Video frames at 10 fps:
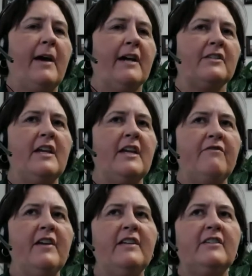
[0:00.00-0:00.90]
If they
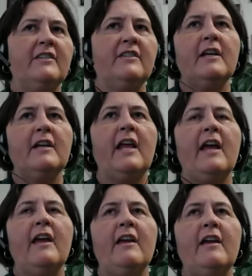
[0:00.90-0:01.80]
get
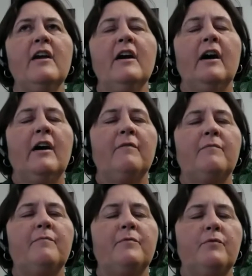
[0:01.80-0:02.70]
a
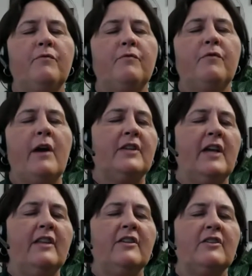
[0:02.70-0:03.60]
virus like
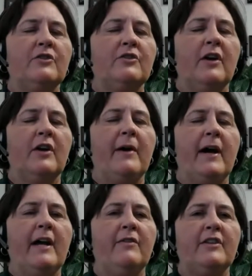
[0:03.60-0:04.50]
this, a drive-by
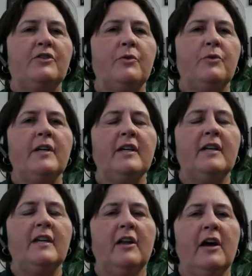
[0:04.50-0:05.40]
that's doing a key
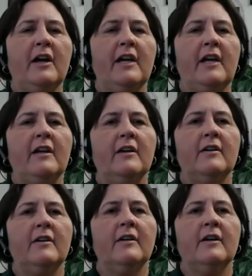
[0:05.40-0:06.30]
logging,
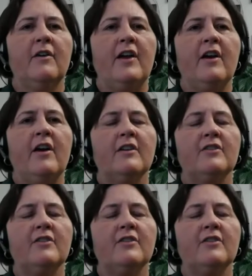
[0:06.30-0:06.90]
are they also at